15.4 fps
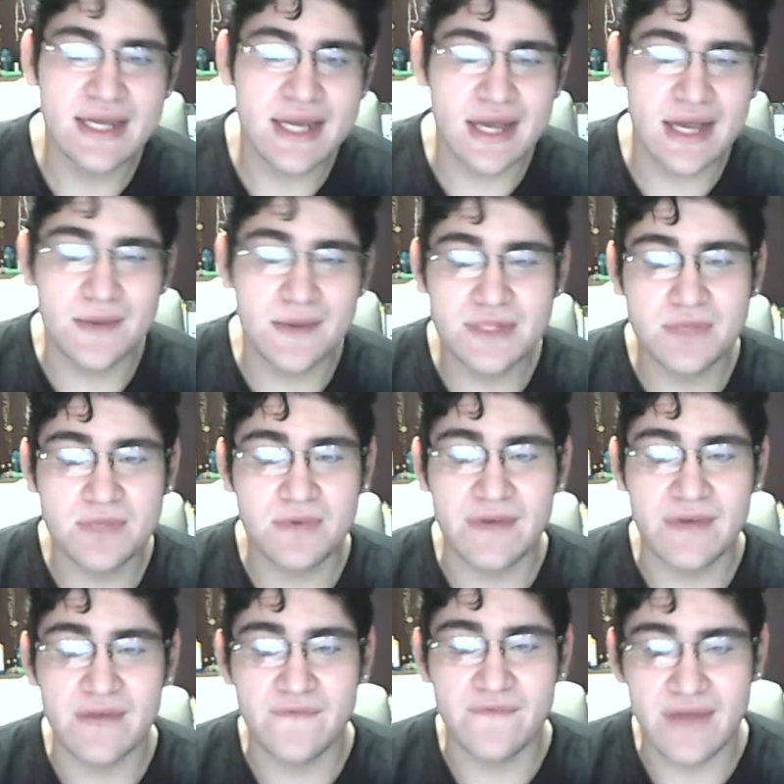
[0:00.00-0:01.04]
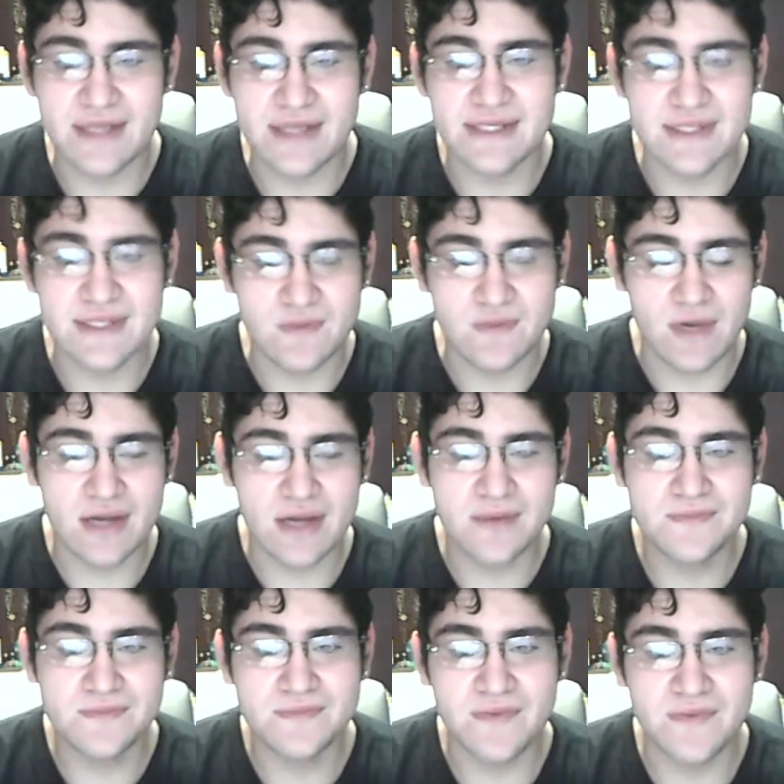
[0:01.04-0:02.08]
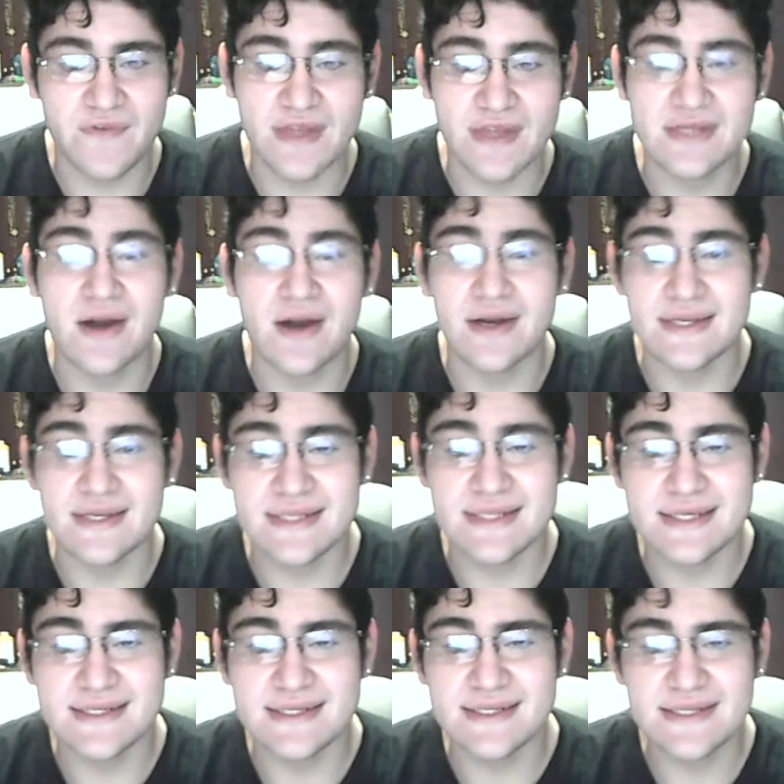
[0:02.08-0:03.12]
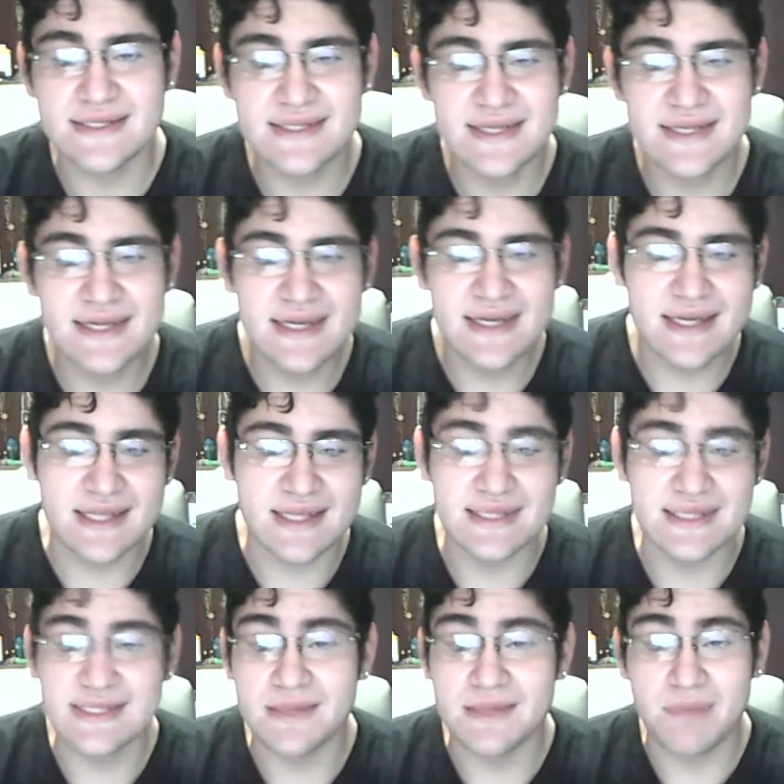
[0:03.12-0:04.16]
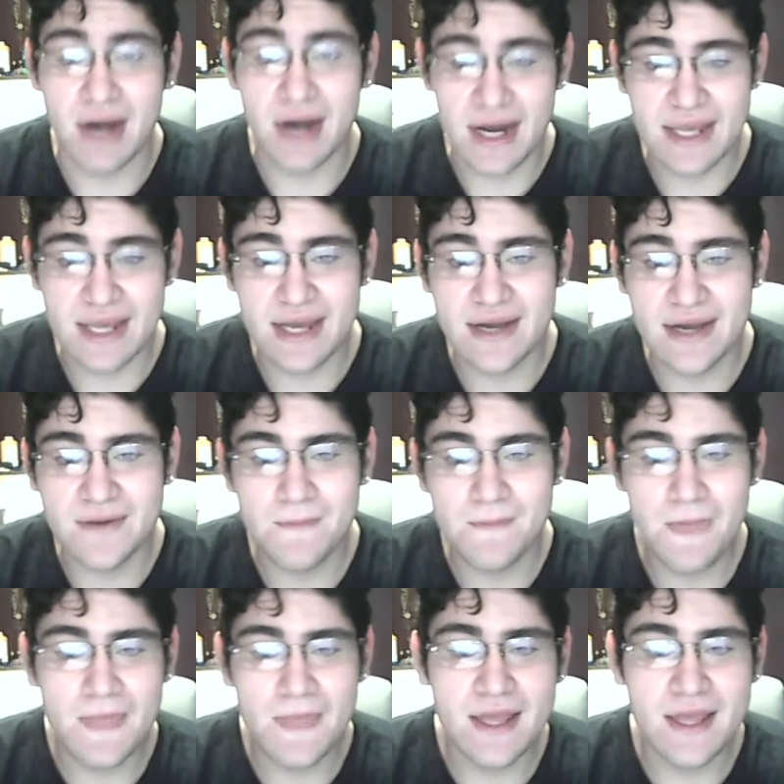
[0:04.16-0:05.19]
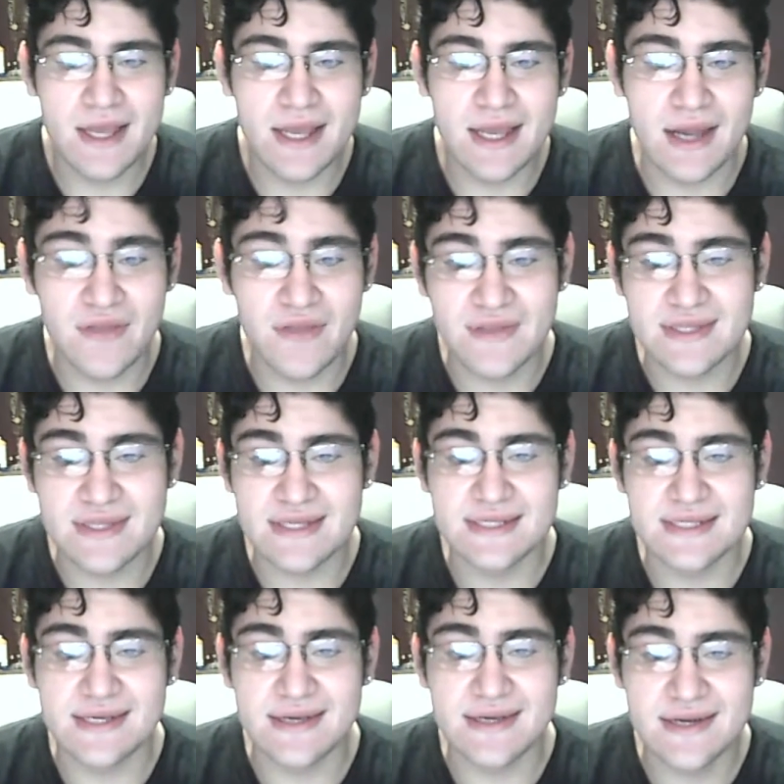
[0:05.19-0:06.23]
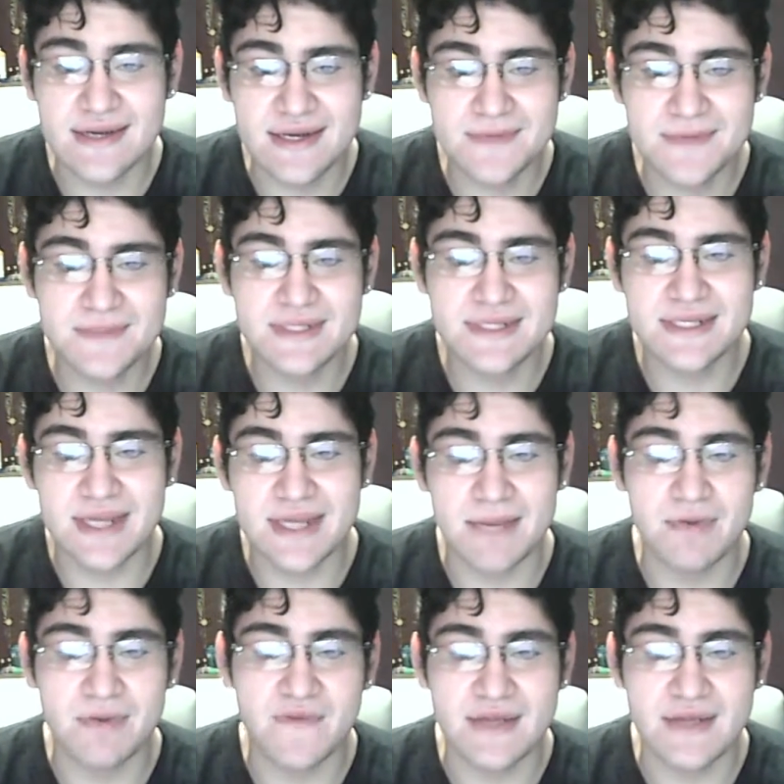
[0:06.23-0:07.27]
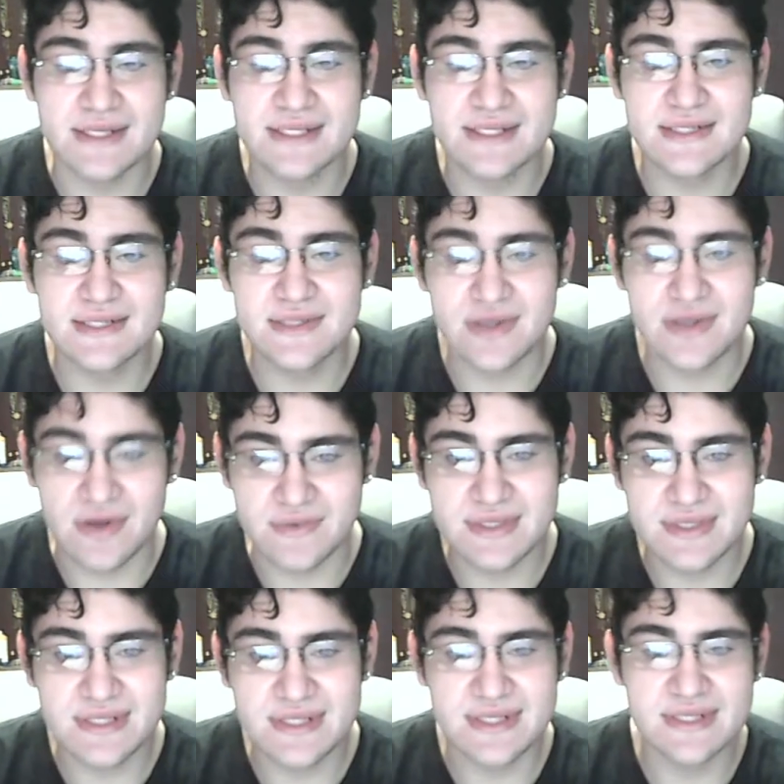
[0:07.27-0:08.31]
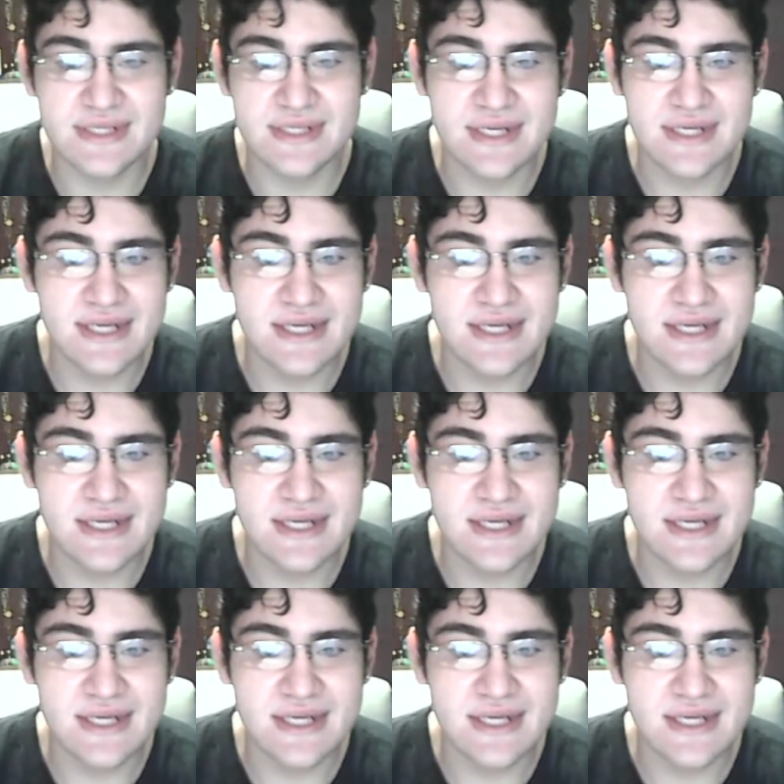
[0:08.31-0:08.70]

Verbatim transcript: helps to prevent infection as well. Prevents heart diseases. Cleans the body out healthy teeth and gums, and prevents strokes.